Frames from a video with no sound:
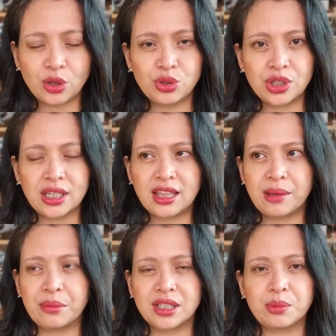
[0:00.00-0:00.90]
Usually
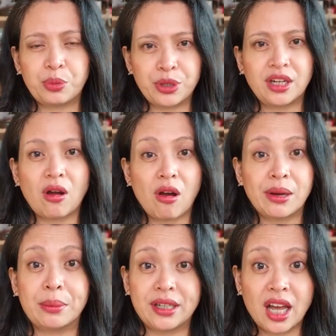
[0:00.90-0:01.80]
they must put it on
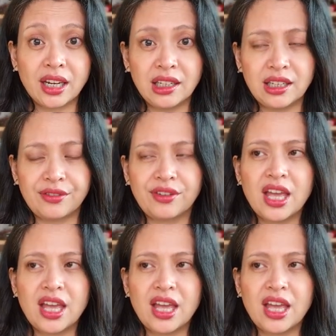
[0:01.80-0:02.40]
a banana leaf."